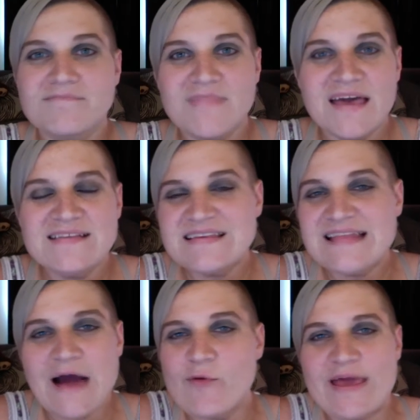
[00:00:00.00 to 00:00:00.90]
It's
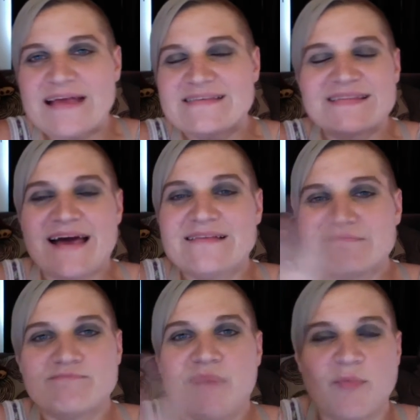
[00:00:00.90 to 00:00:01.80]
in that week. It's in
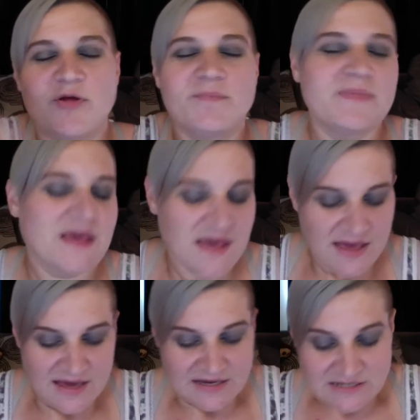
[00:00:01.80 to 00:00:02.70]
that bubble.
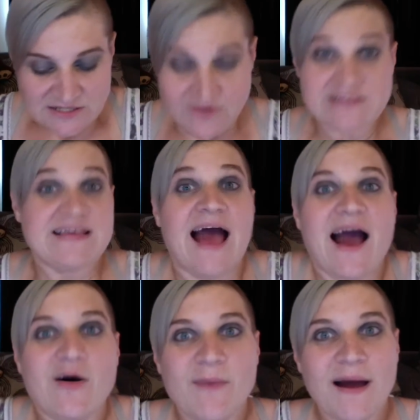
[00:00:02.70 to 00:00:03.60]
So, anyways,
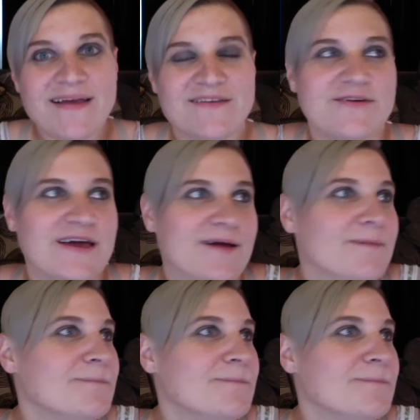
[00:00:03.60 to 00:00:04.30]
how am I doing?